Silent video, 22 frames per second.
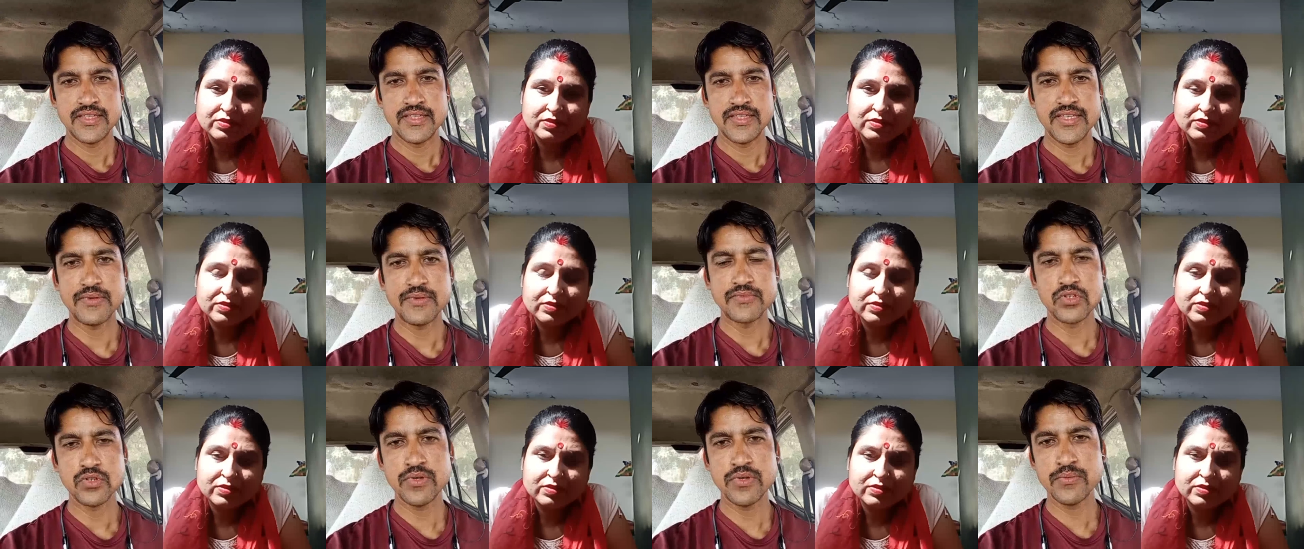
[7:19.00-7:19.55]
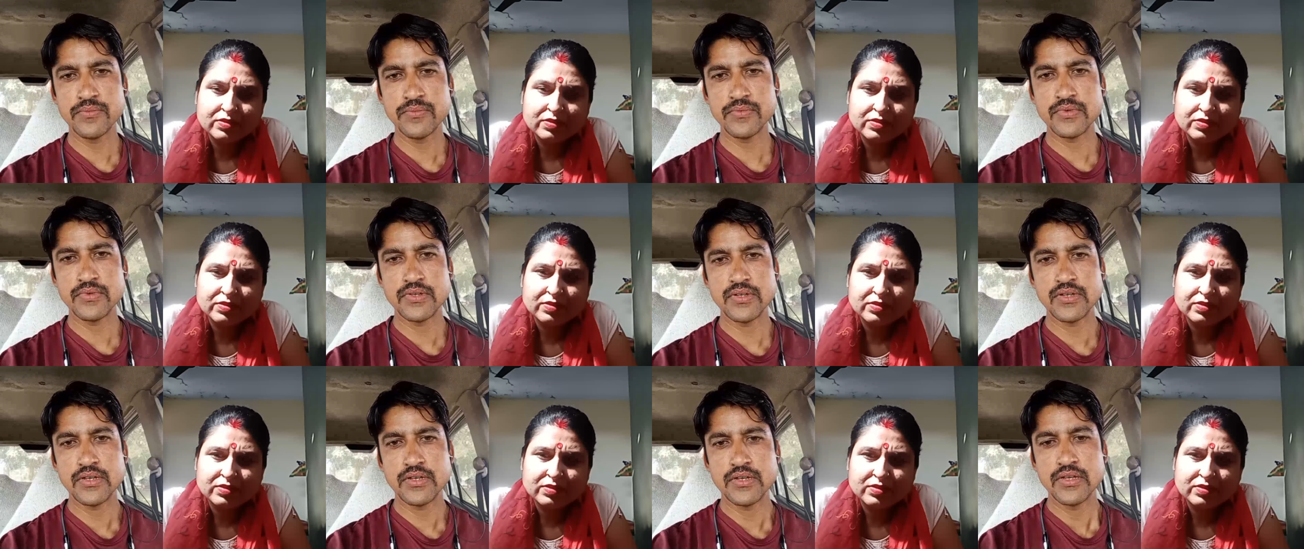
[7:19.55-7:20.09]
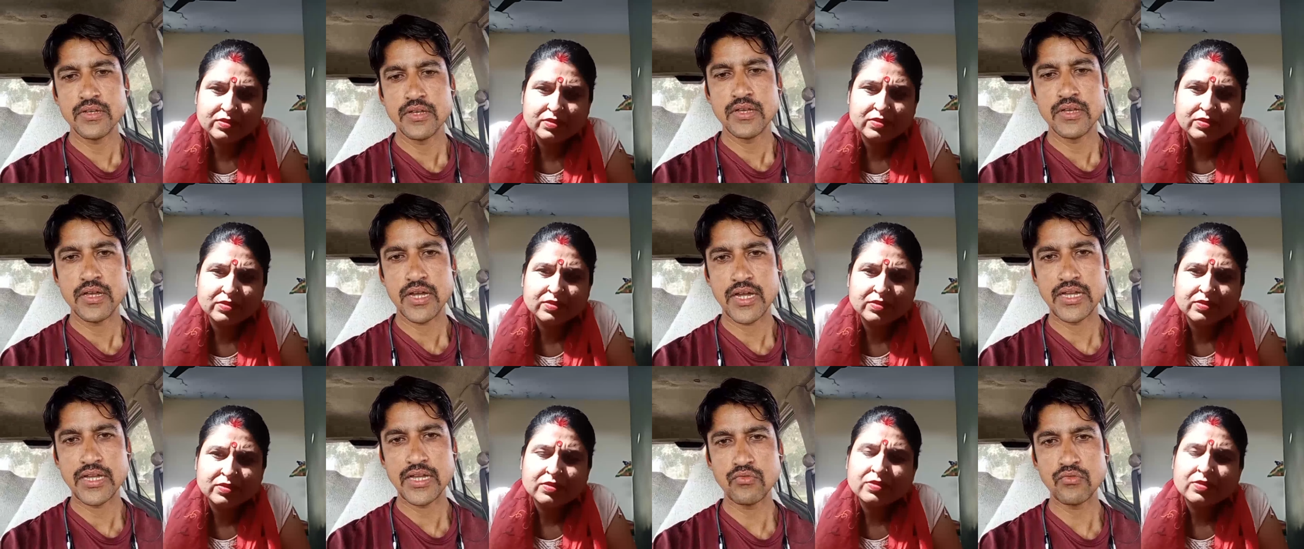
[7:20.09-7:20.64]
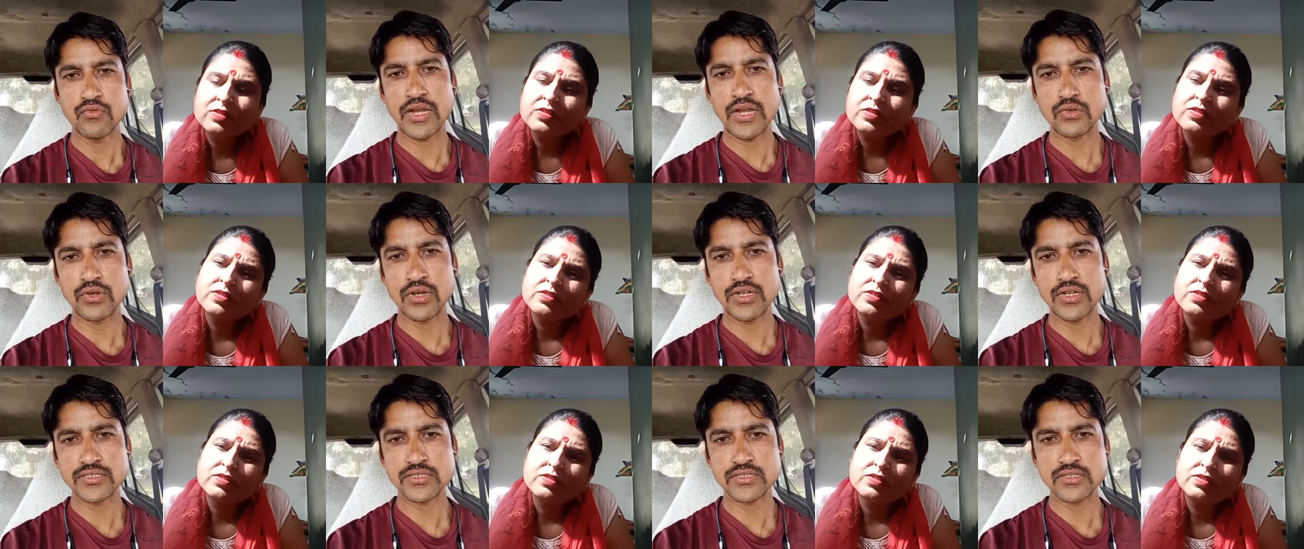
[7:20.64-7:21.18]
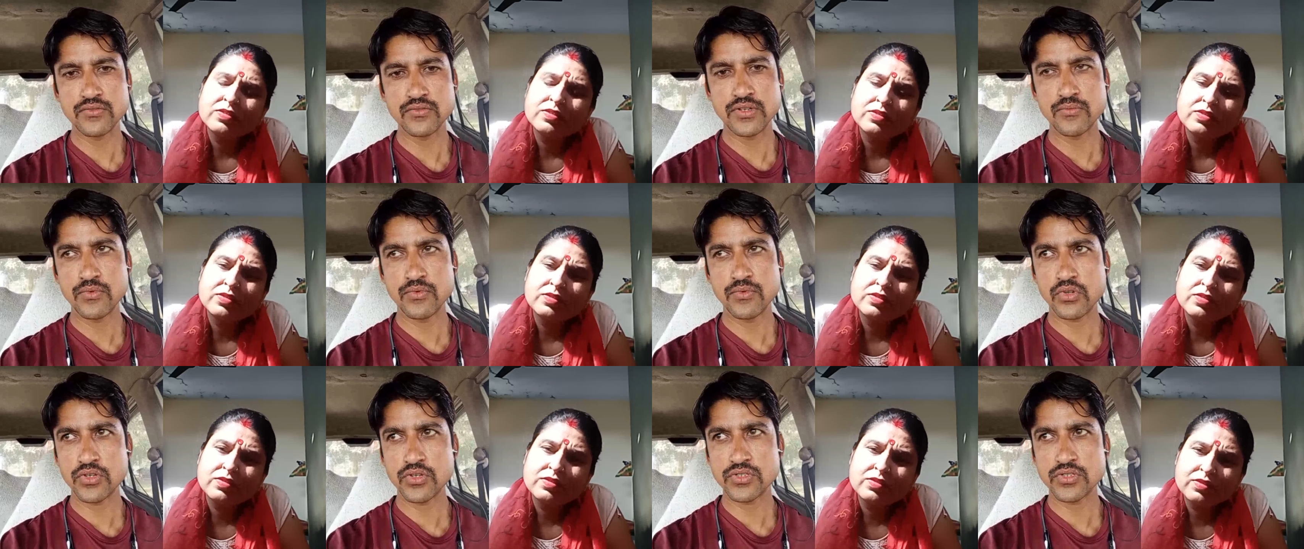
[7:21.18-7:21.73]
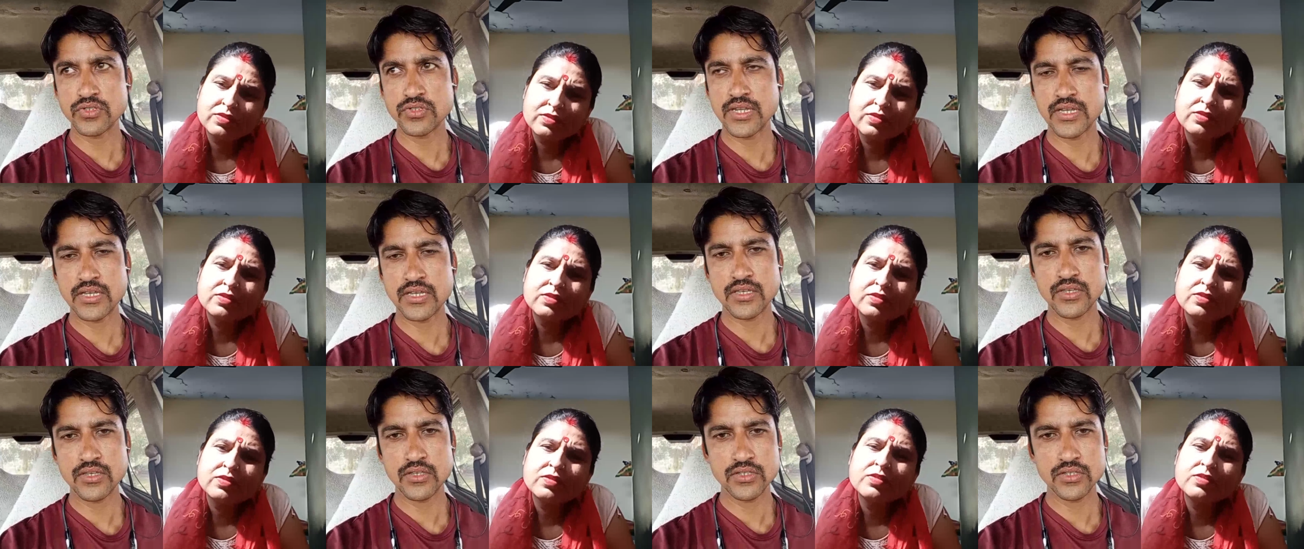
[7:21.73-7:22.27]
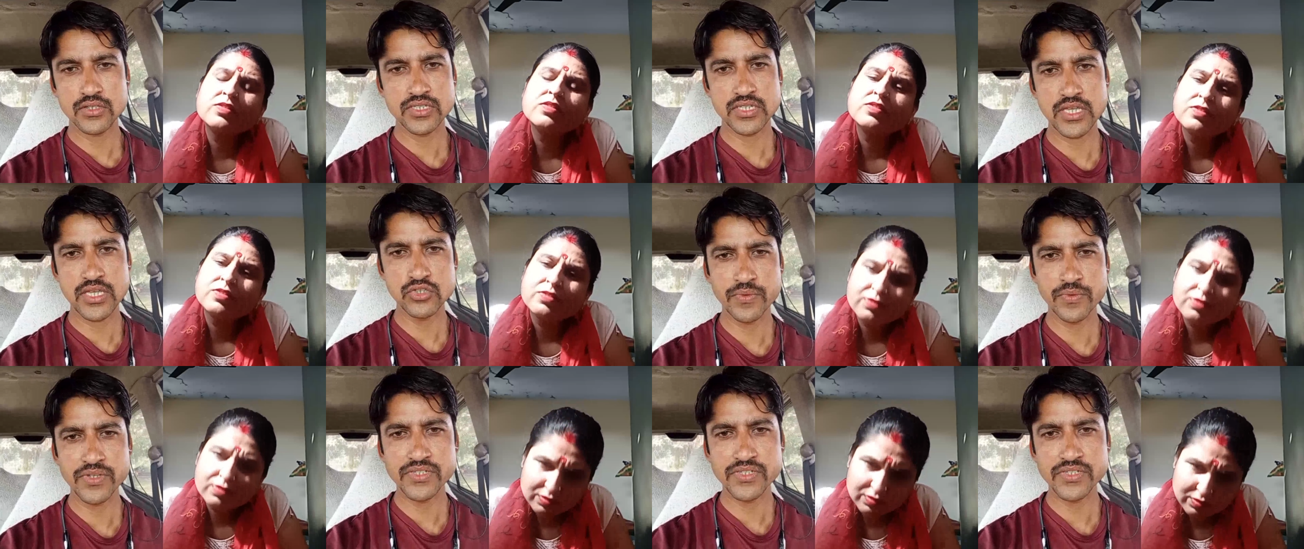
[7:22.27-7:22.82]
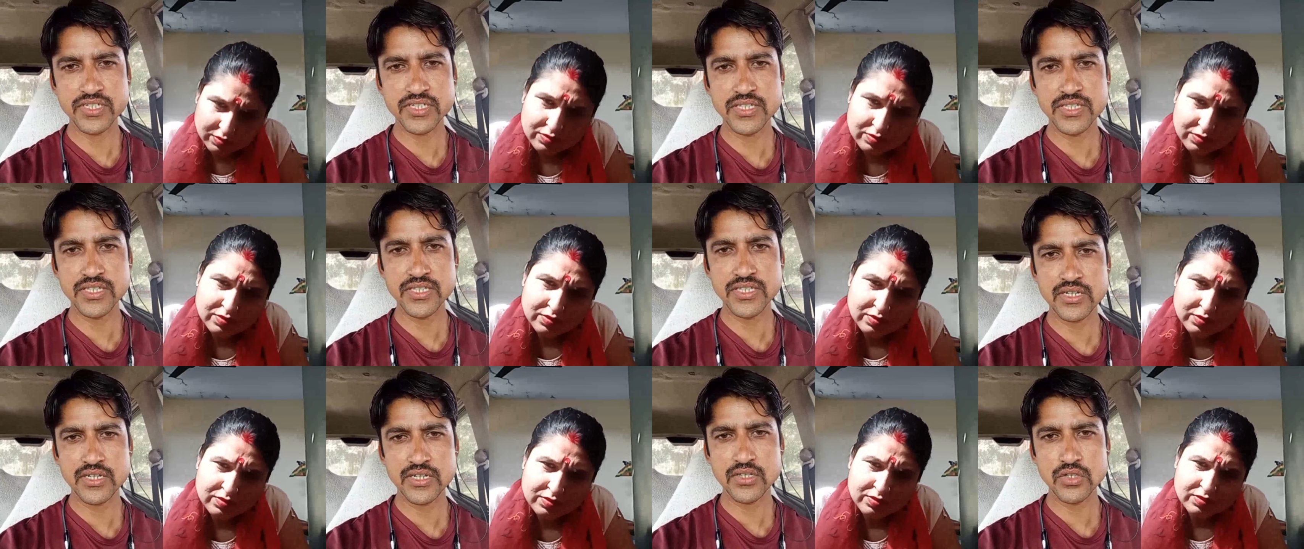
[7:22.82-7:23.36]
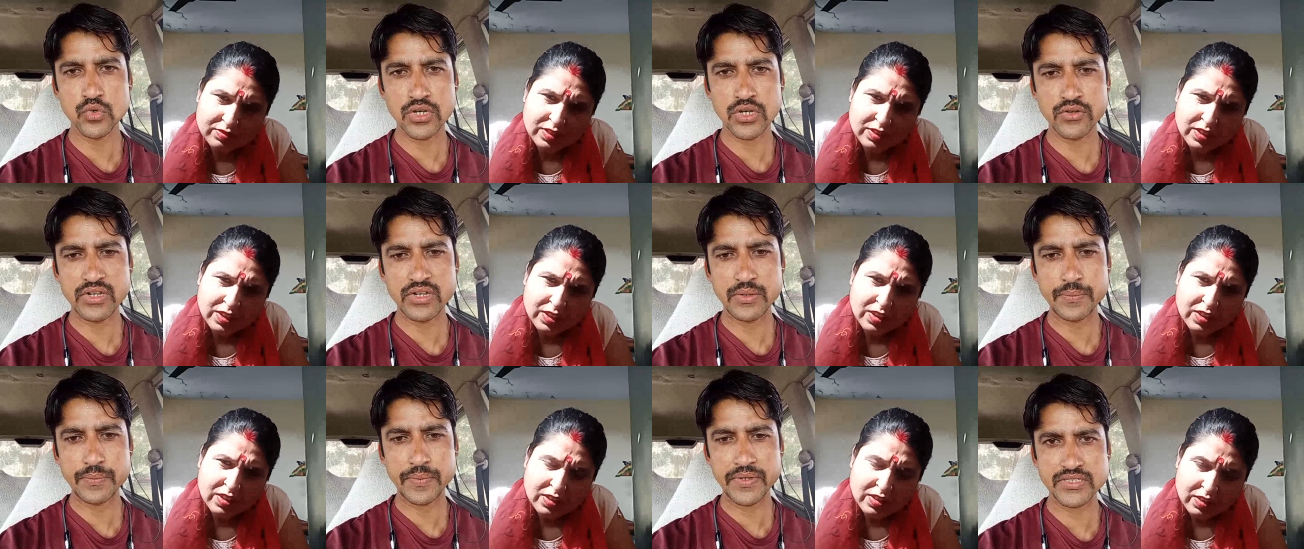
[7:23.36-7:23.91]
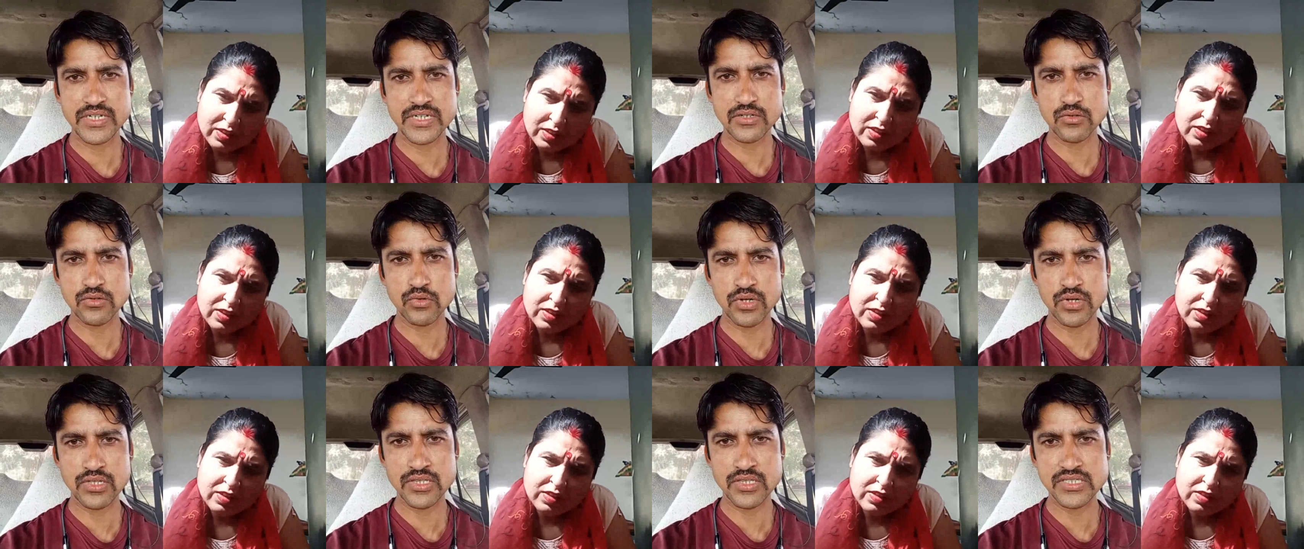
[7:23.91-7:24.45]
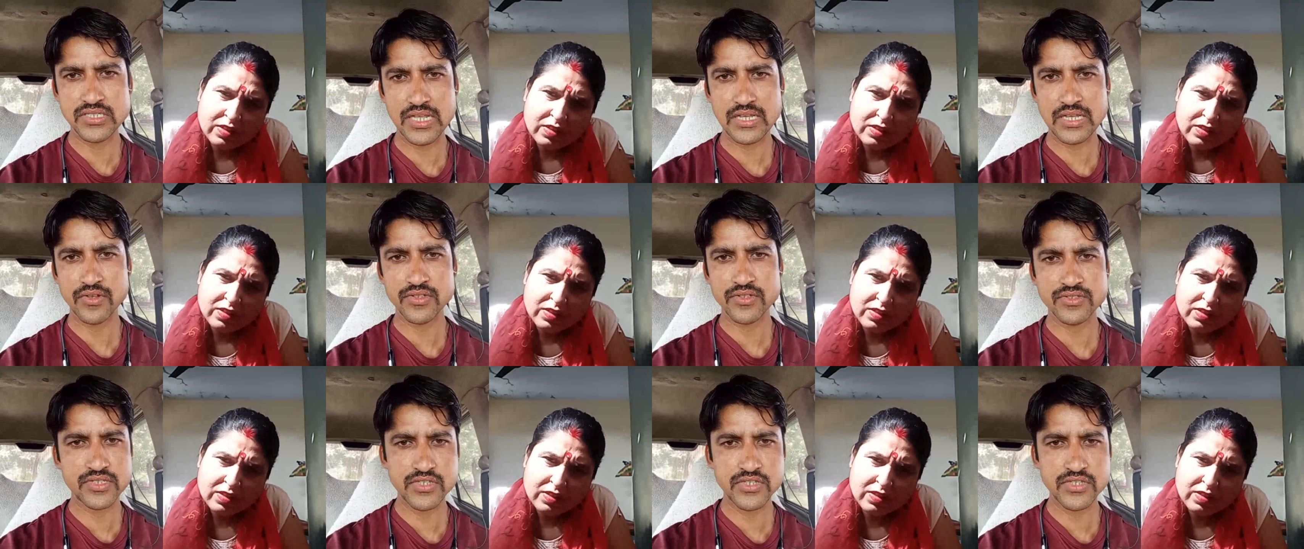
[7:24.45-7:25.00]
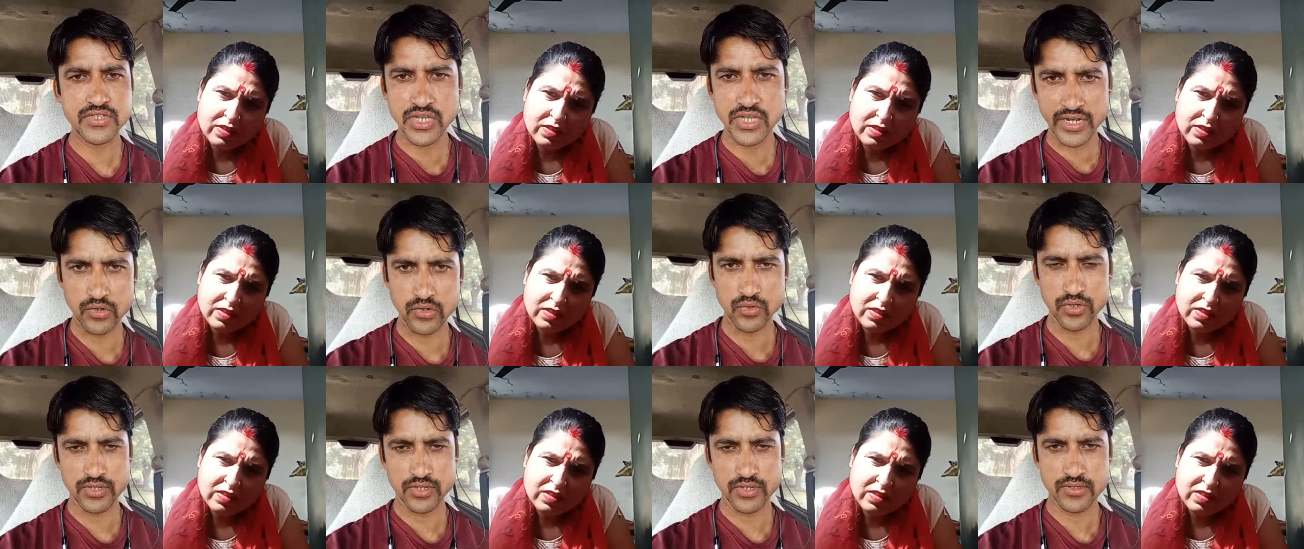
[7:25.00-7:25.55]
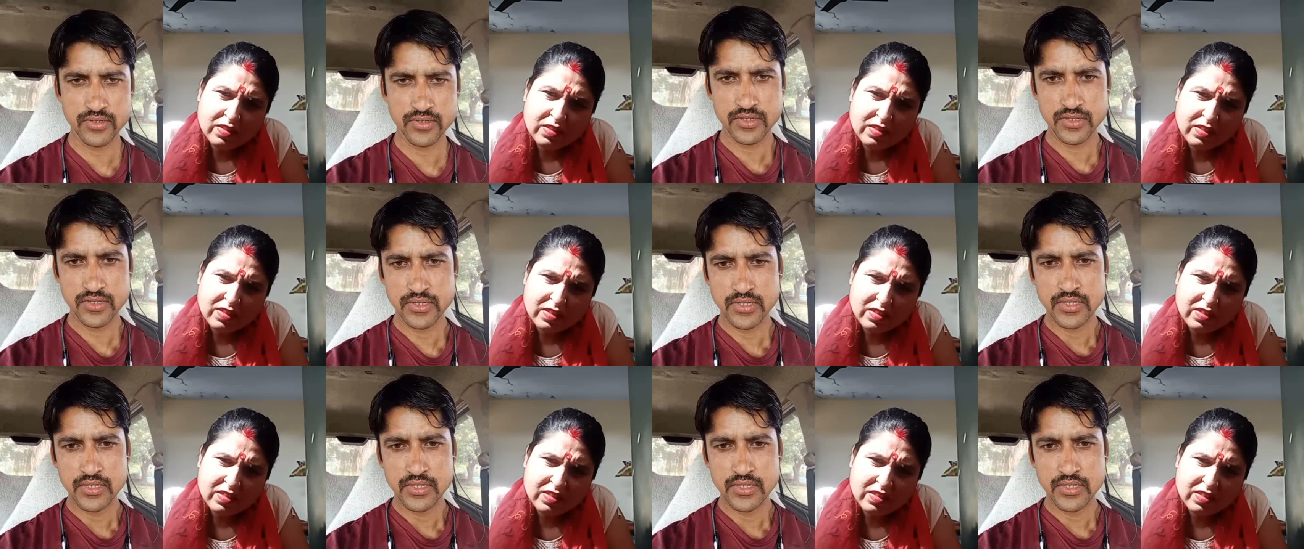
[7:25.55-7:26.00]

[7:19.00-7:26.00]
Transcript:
Speaker 1: Yes, ma'am. So, ma'am, I would like to ask one more question. Like, as you mentioned that you are very passionate to learn this language since childhood.